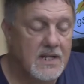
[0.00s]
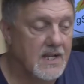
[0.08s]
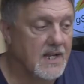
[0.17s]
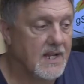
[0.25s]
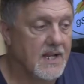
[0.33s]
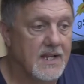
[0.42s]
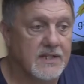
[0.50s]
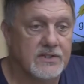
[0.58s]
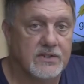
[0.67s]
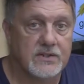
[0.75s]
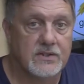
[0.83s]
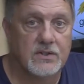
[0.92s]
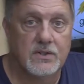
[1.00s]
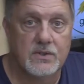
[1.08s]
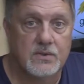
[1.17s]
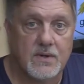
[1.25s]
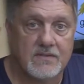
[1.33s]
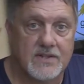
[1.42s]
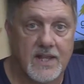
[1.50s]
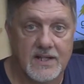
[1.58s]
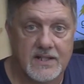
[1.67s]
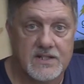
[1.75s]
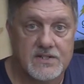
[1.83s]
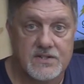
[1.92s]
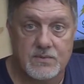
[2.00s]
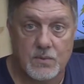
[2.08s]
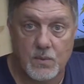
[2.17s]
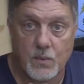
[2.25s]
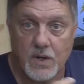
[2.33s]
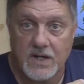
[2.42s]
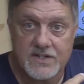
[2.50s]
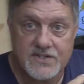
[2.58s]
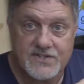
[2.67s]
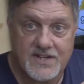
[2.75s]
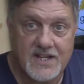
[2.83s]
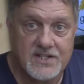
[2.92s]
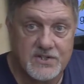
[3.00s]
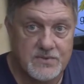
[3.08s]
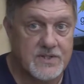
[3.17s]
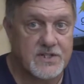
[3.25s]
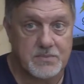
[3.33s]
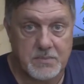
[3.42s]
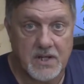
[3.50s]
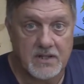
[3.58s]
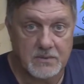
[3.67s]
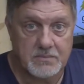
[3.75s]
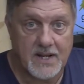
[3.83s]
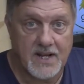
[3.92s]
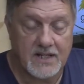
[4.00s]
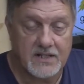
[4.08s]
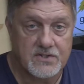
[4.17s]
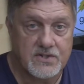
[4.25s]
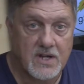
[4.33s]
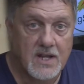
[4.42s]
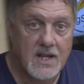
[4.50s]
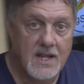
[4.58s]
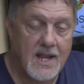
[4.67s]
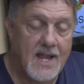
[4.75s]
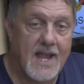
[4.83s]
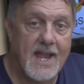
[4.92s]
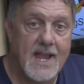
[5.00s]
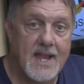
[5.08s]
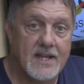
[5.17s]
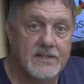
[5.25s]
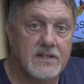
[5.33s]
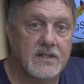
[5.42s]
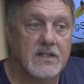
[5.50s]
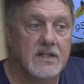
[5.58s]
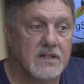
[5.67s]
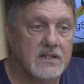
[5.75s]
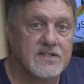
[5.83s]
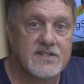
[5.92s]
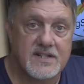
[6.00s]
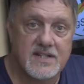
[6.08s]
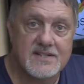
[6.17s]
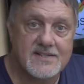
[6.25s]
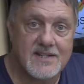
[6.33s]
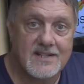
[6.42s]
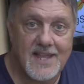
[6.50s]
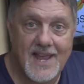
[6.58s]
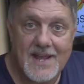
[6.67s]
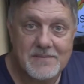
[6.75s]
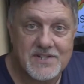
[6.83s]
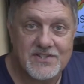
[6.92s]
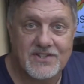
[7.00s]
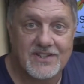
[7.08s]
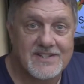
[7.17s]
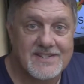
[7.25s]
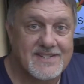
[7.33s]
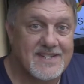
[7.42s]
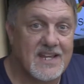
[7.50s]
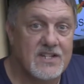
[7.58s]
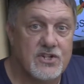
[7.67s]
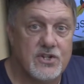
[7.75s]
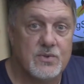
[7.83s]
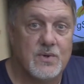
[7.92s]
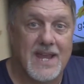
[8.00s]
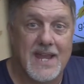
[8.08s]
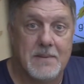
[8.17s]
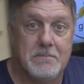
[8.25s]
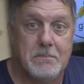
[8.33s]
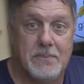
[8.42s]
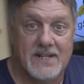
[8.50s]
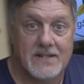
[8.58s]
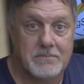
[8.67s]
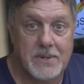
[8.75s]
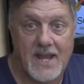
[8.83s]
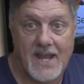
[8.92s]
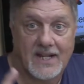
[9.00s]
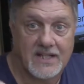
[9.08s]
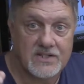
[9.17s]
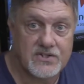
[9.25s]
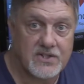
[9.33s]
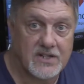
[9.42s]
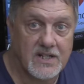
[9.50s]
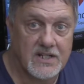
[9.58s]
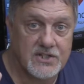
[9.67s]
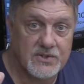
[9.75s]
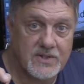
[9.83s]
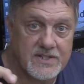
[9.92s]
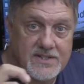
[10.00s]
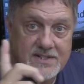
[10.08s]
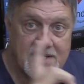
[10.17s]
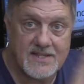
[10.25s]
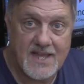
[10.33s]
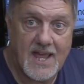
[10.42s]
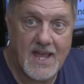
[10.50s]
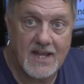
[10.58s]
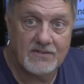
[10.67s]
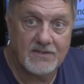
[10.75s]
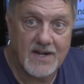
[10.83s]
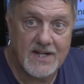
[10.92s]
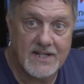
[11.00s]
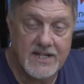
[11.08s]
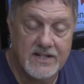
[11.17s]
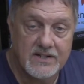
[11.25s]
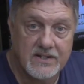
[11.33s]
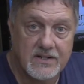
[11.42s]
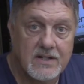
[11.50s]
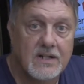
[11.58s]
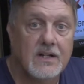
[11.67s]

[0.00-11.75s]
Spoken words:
and whoever that is, we're going to send you this Butler package. And Sienci Labs is going to send you a bit package, and you can see that right here.